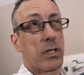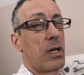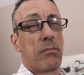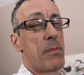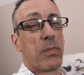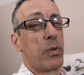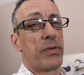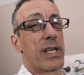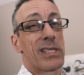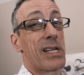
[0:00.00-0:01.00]
I can't remember
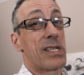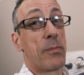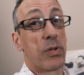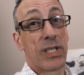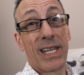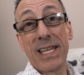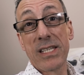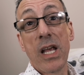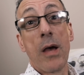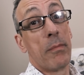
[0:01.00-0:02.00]
what the exact temperature
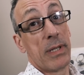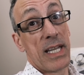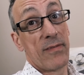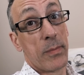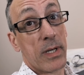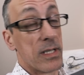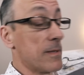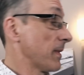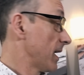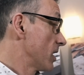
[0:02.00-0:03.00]
is, but never mind.